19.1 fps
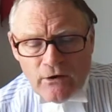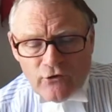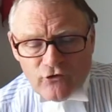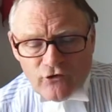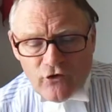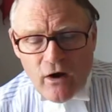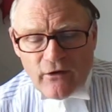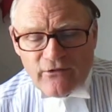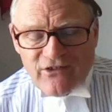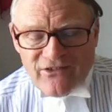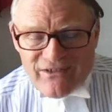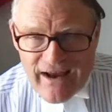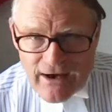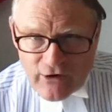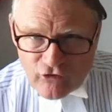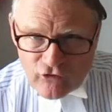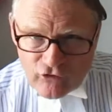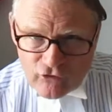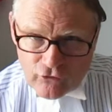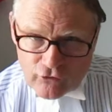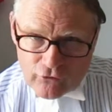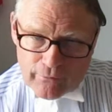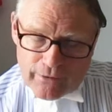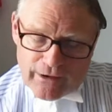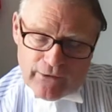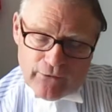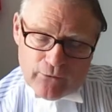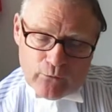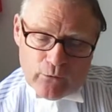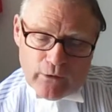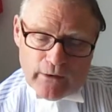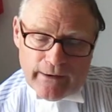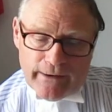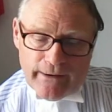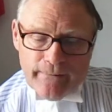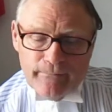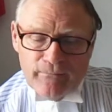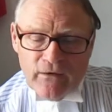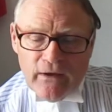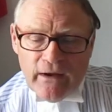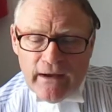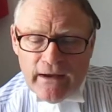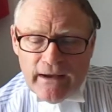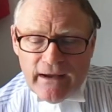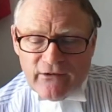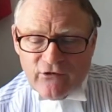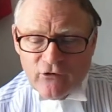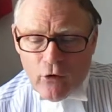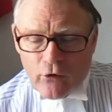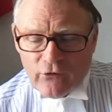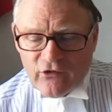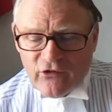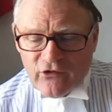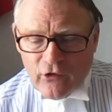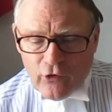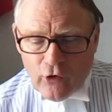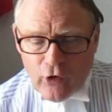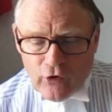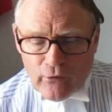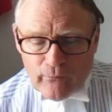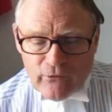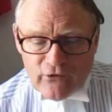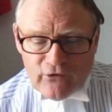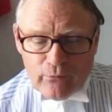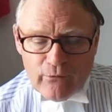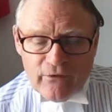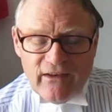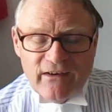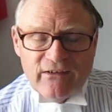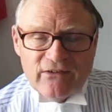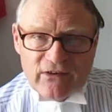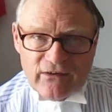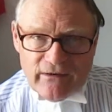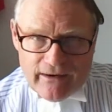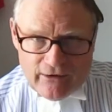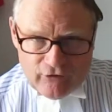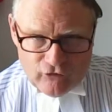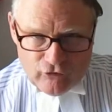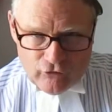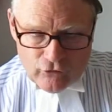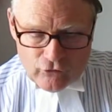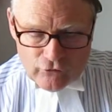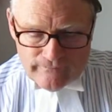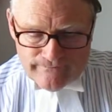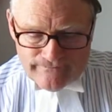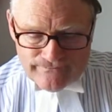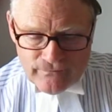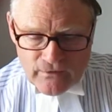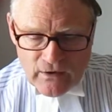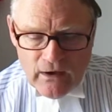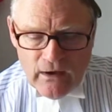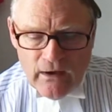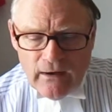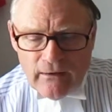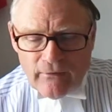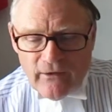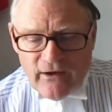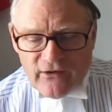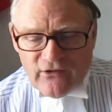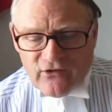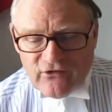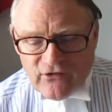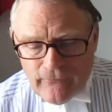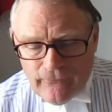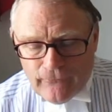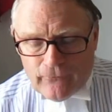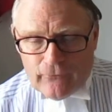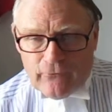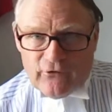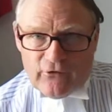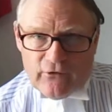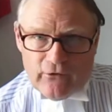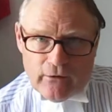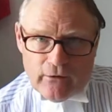Transnational, by the way, is not synonymous with international. there's a difference in